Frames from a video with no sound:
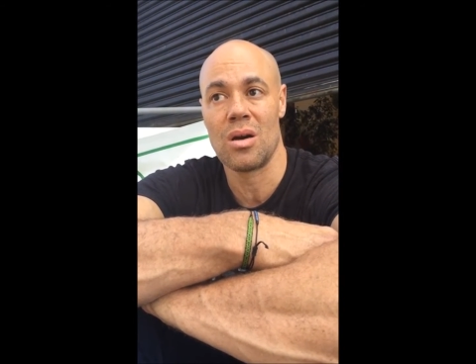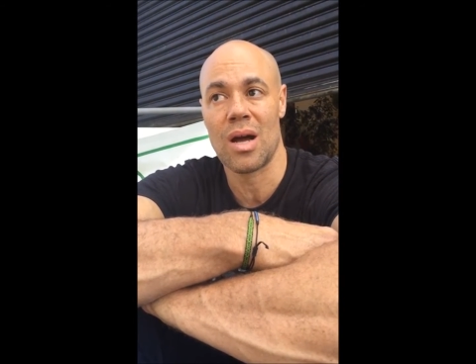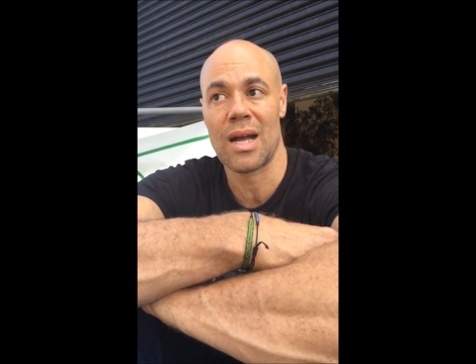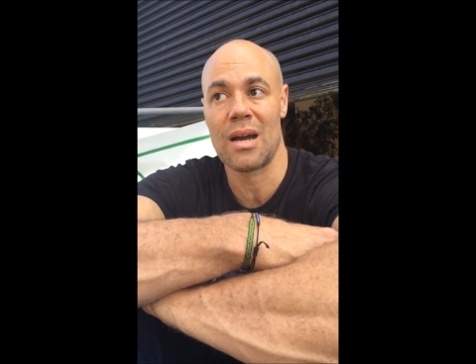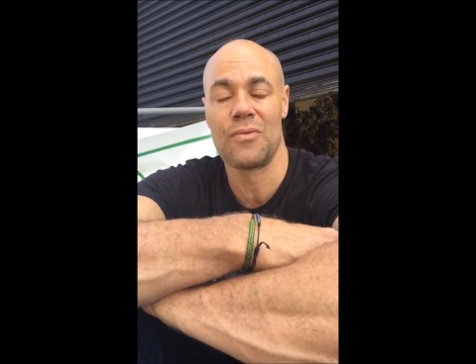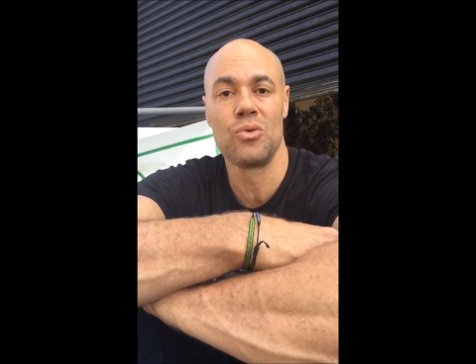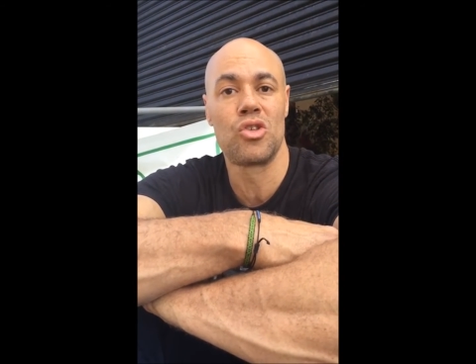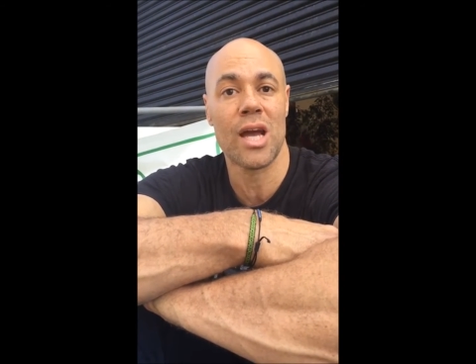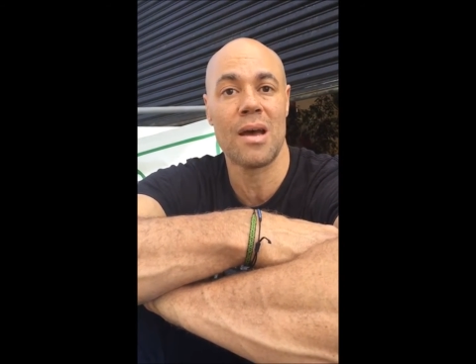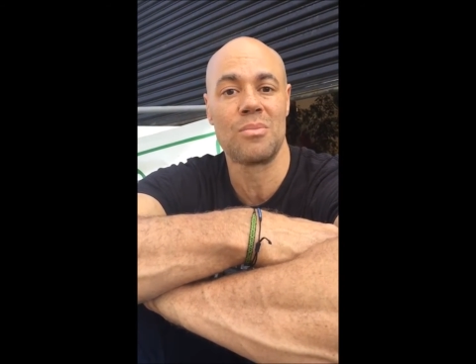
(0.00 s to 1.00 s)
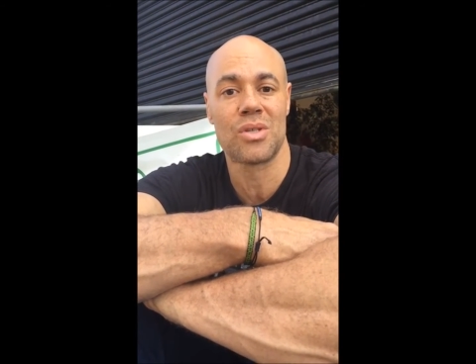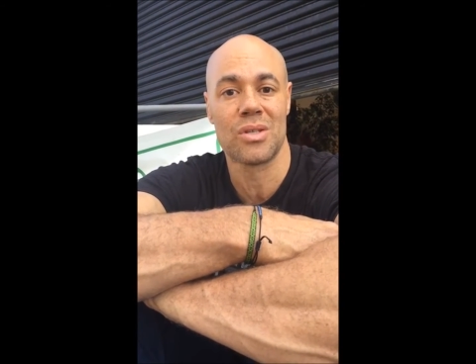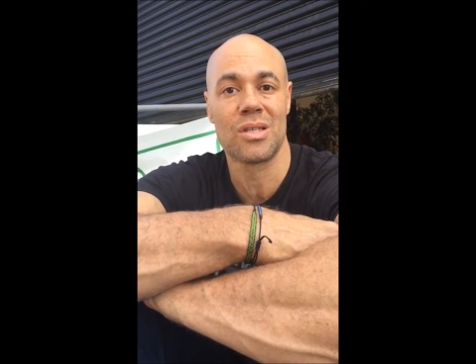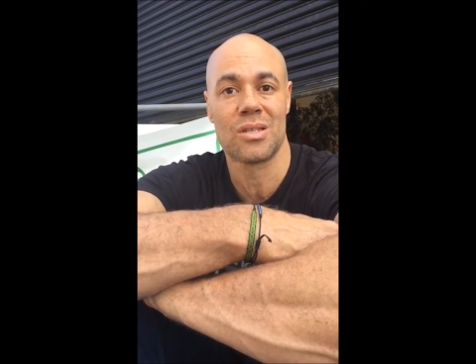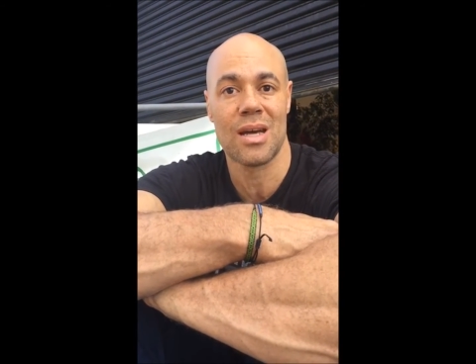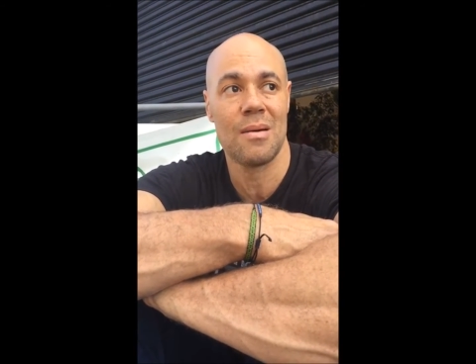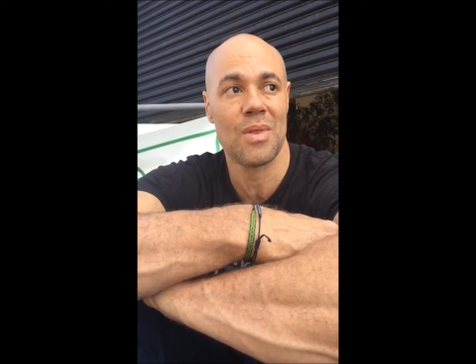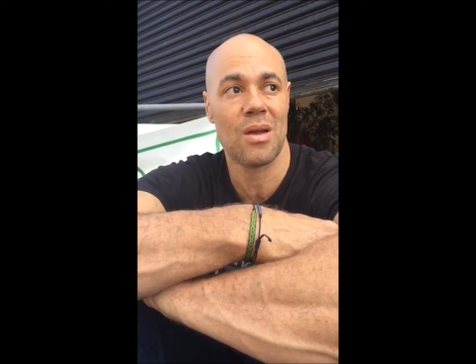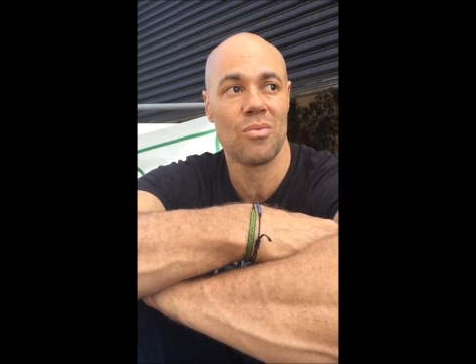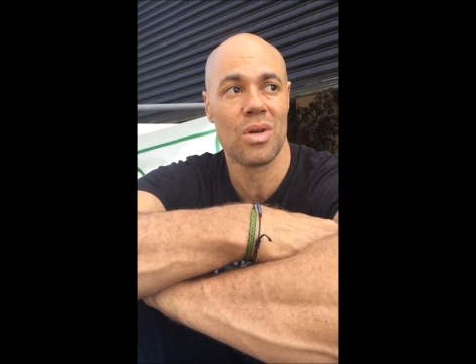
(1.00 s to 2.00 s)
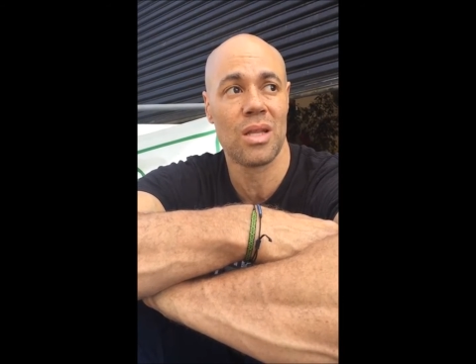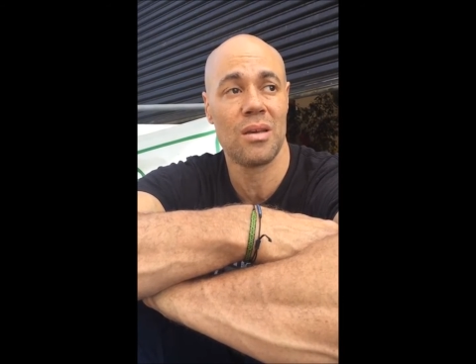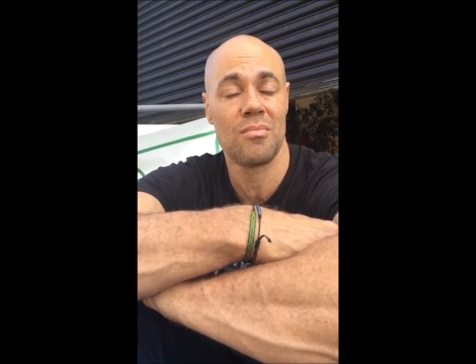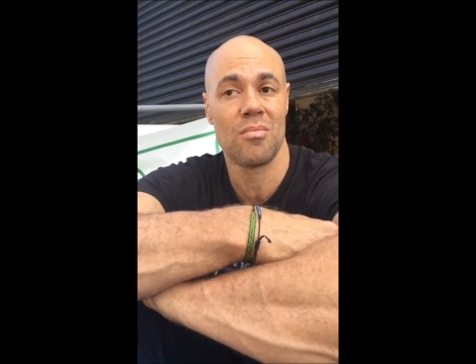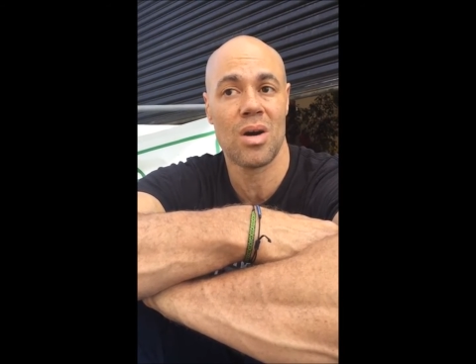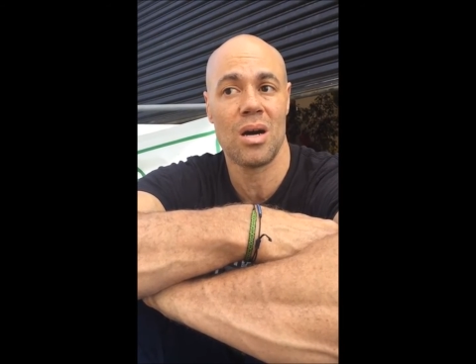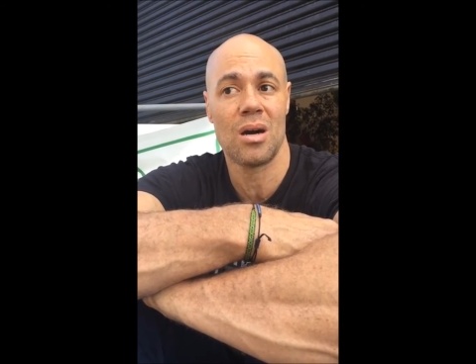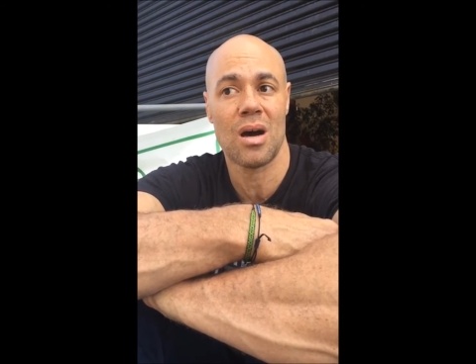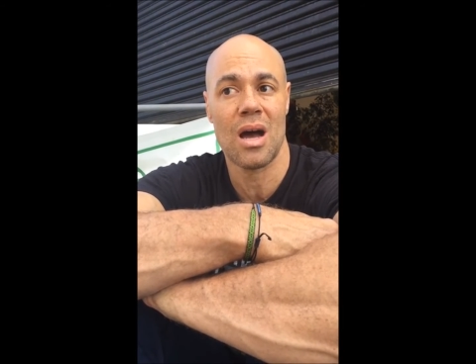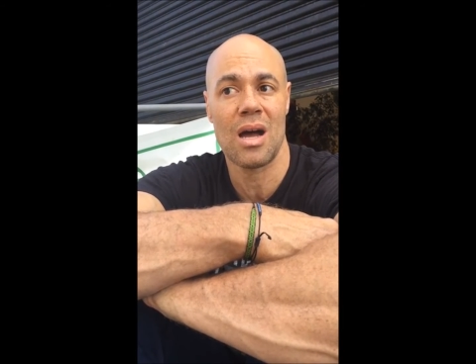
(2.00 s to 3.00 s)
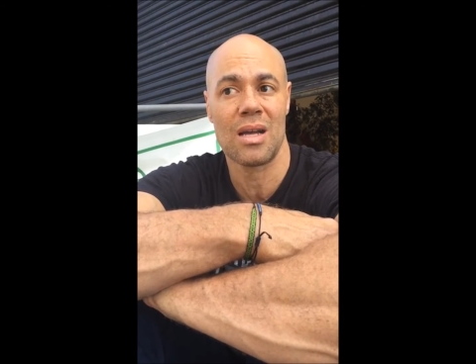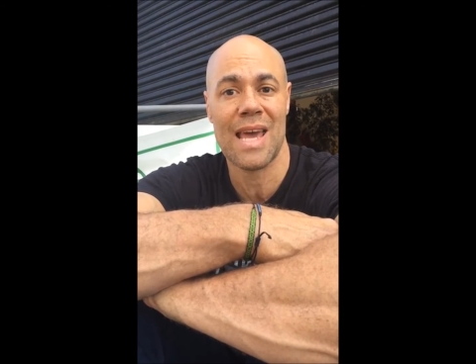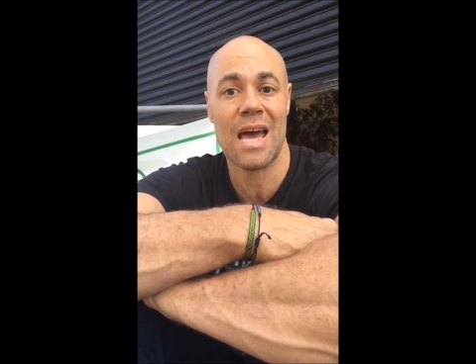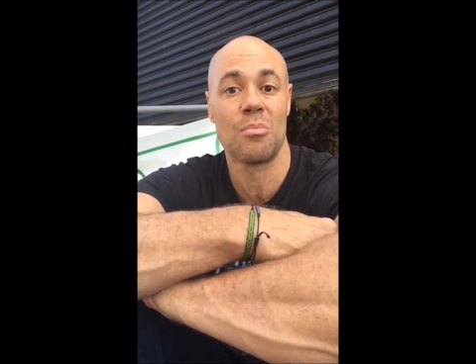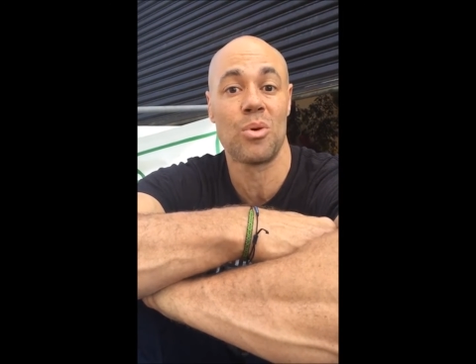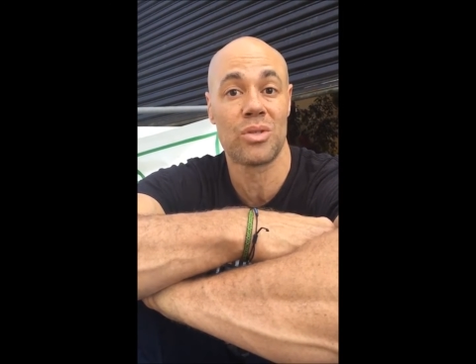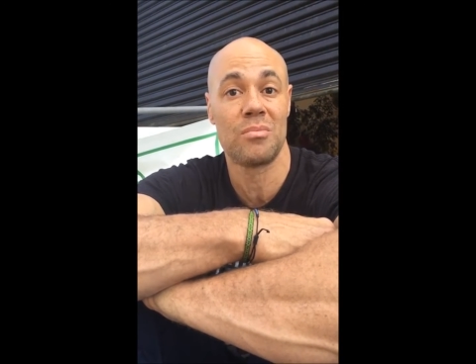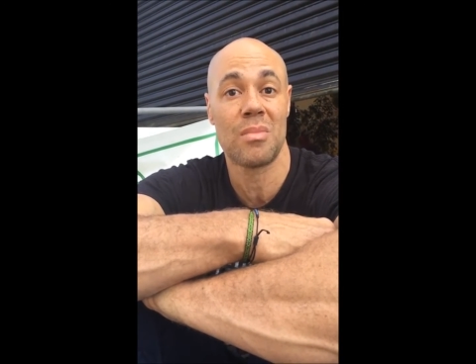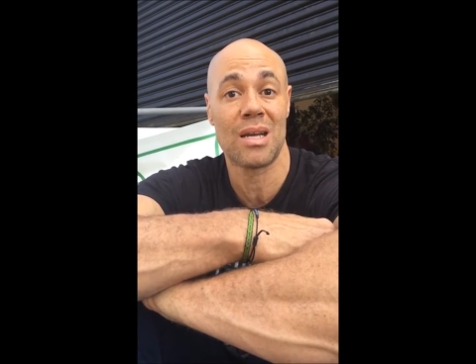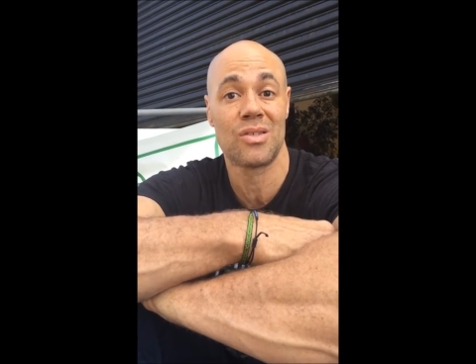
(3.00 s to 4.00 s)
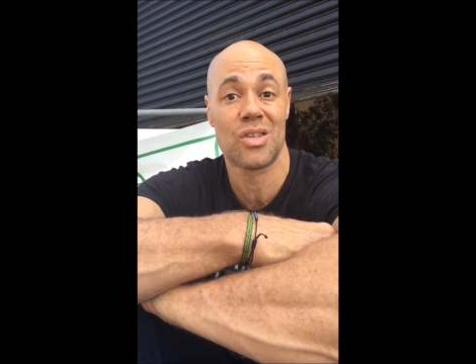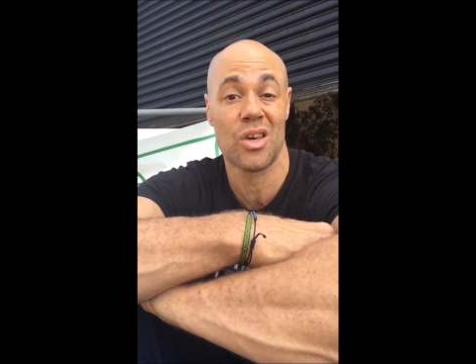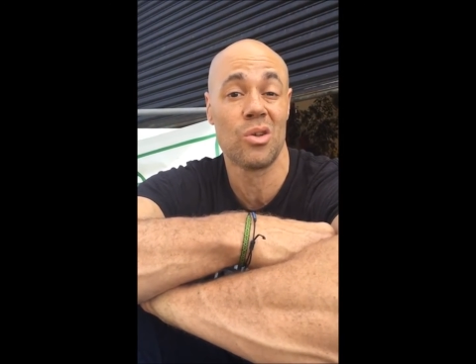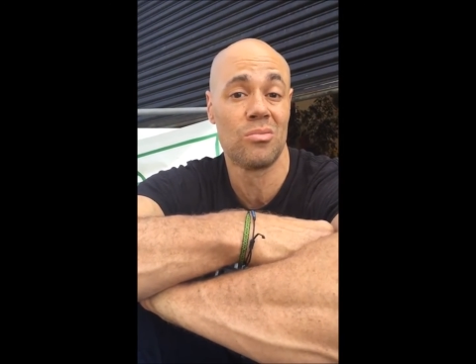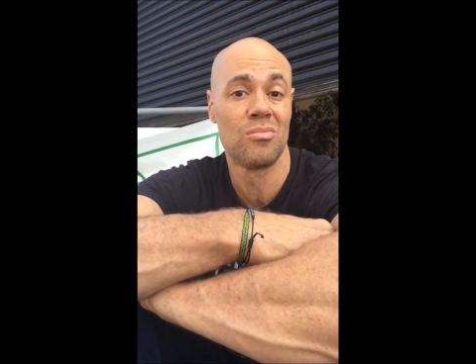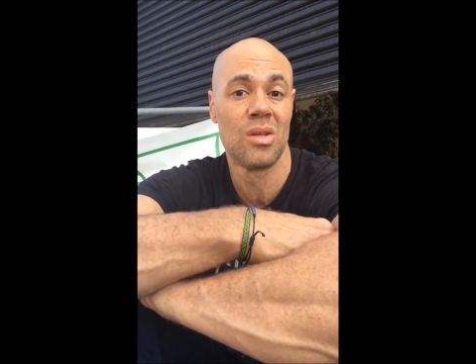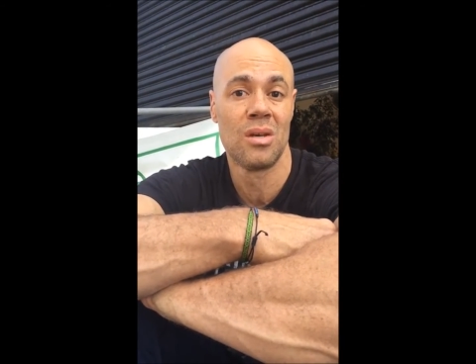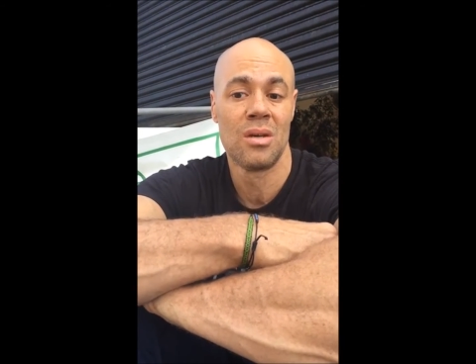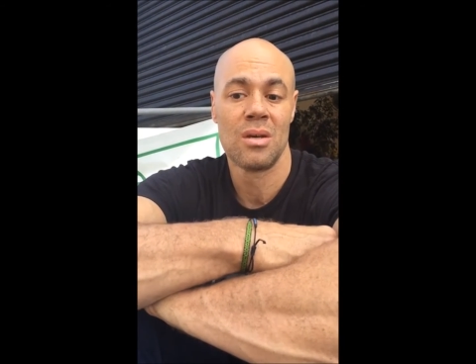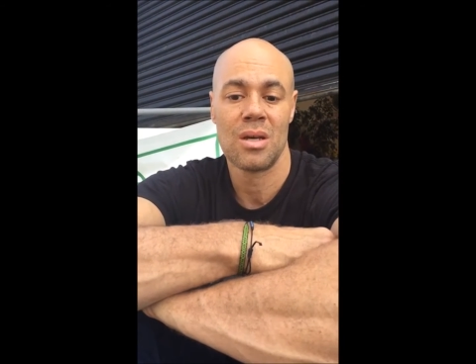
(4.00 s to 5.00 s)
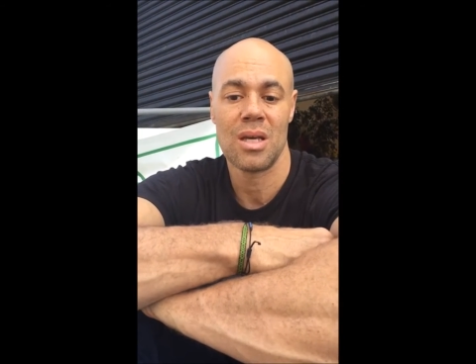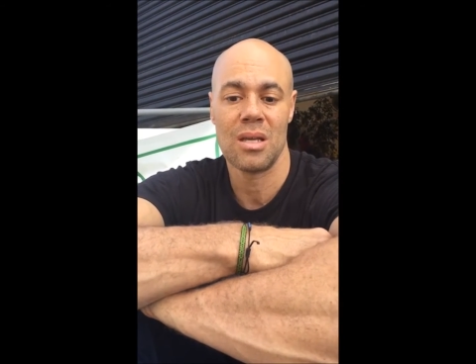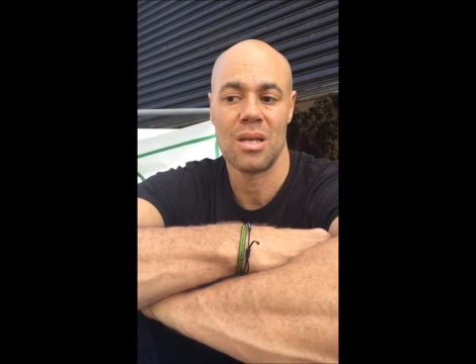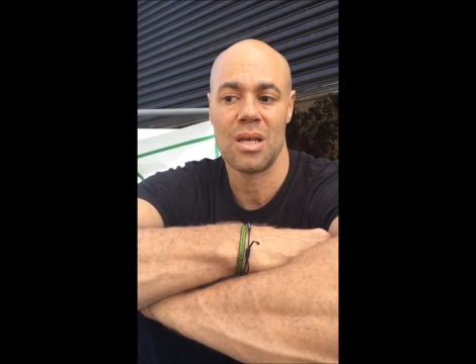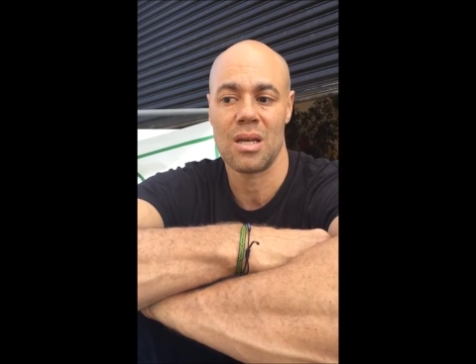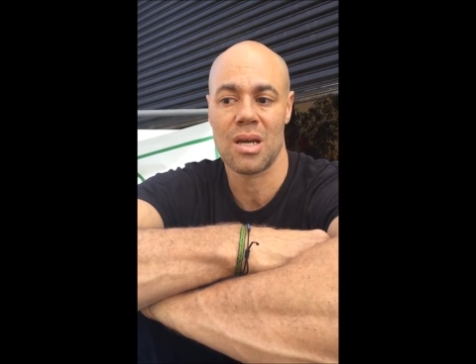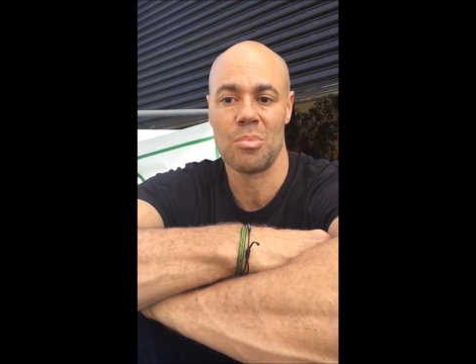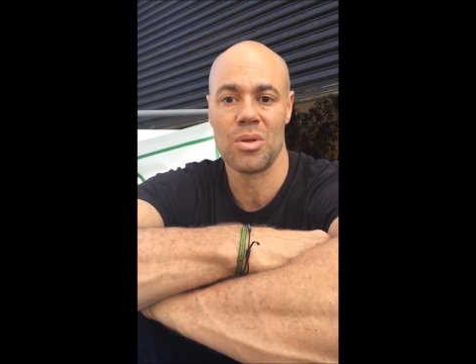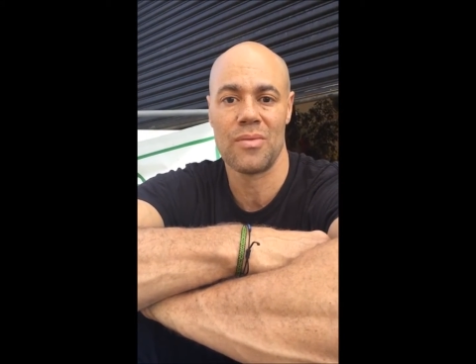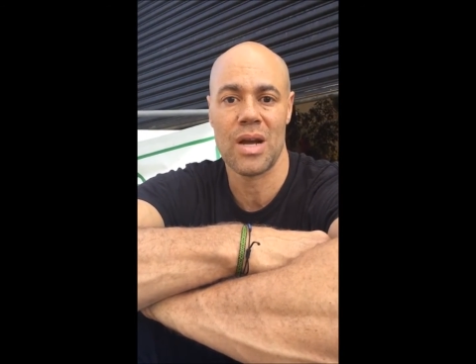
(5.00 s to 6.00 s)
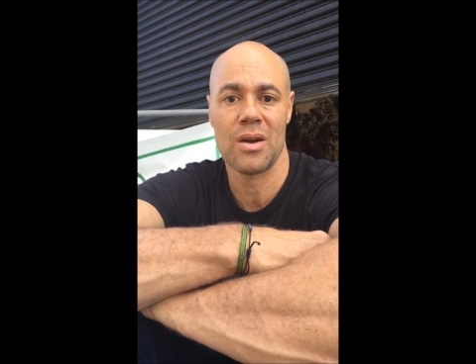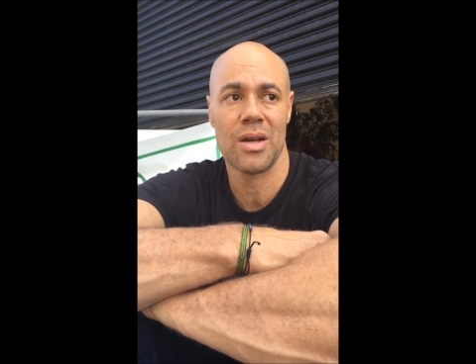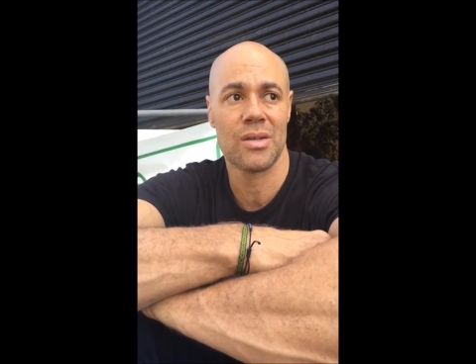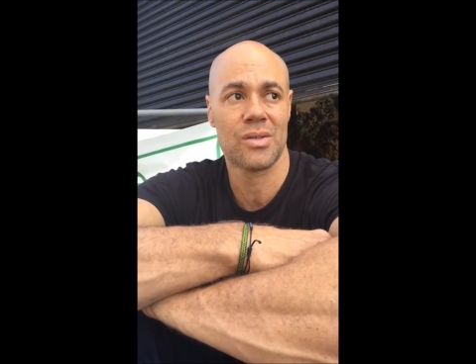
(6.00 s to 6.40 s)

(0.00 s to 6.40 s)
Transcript: I got a few gems this time that really catapulted my skill in a couple of areas.